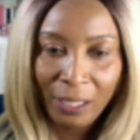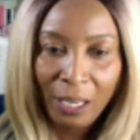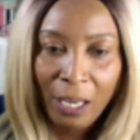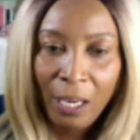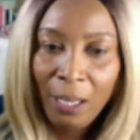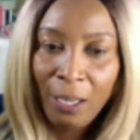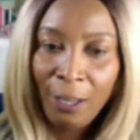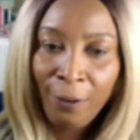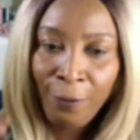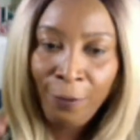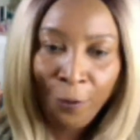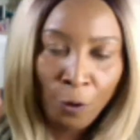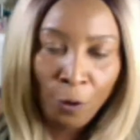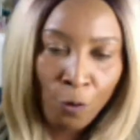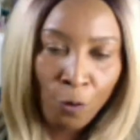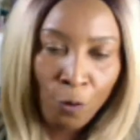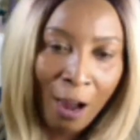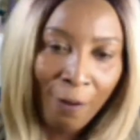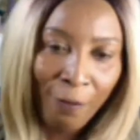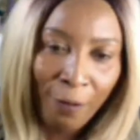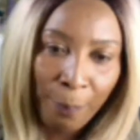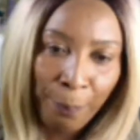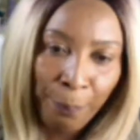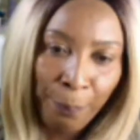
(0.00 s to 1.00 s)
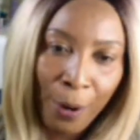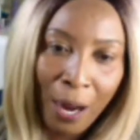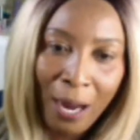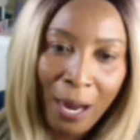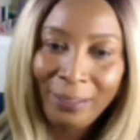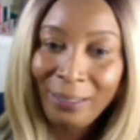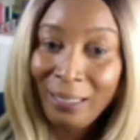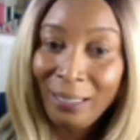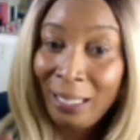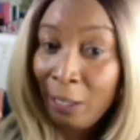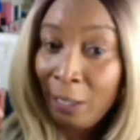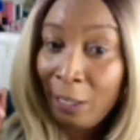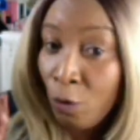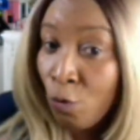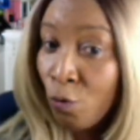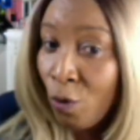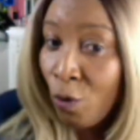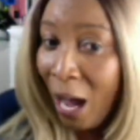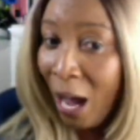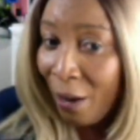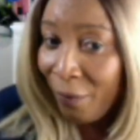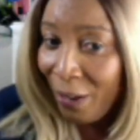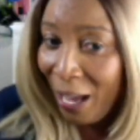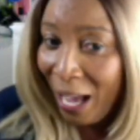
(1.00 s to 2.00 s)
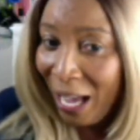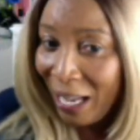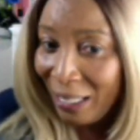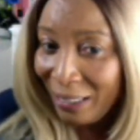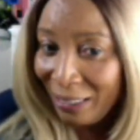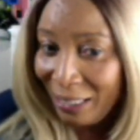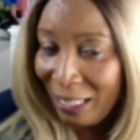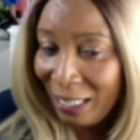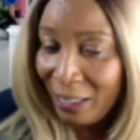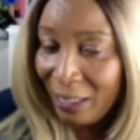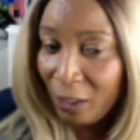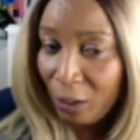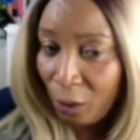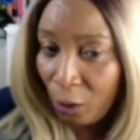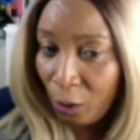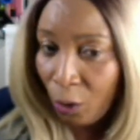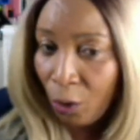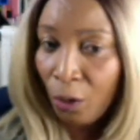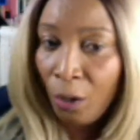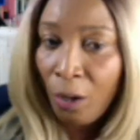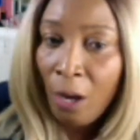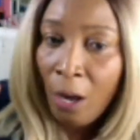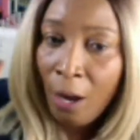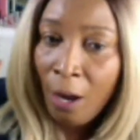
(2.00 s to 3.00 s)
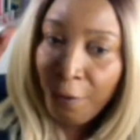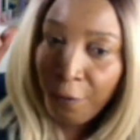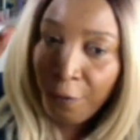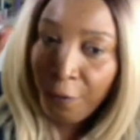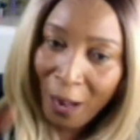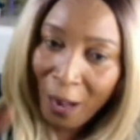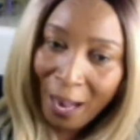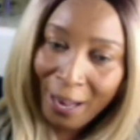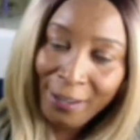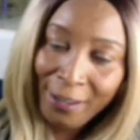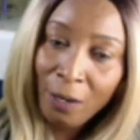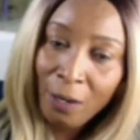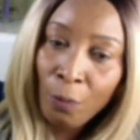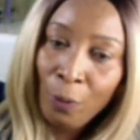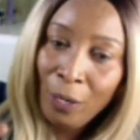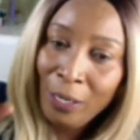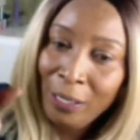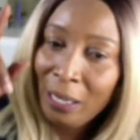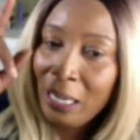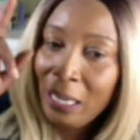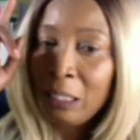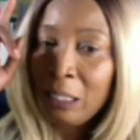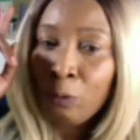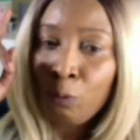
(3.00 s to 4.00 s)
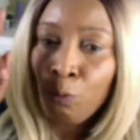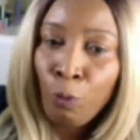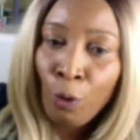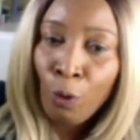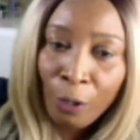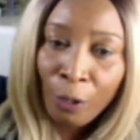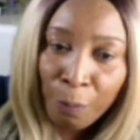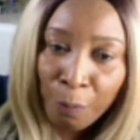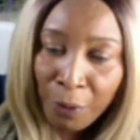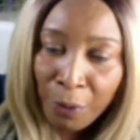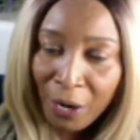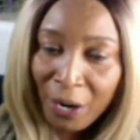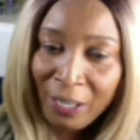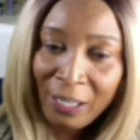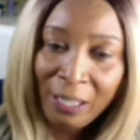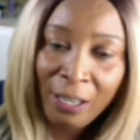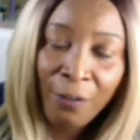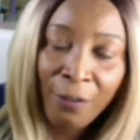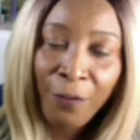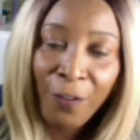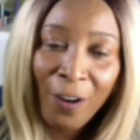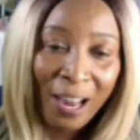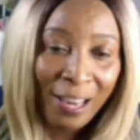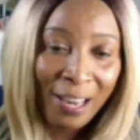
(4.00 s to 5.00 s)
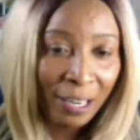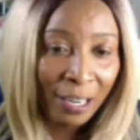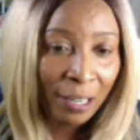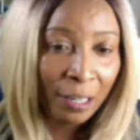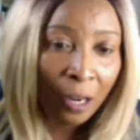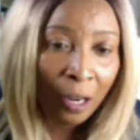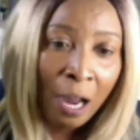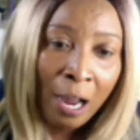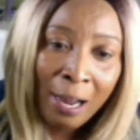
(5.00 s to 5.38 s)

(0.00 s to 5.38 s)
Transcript: If you have a pot and you have access to fire, whether it's wood burning fire,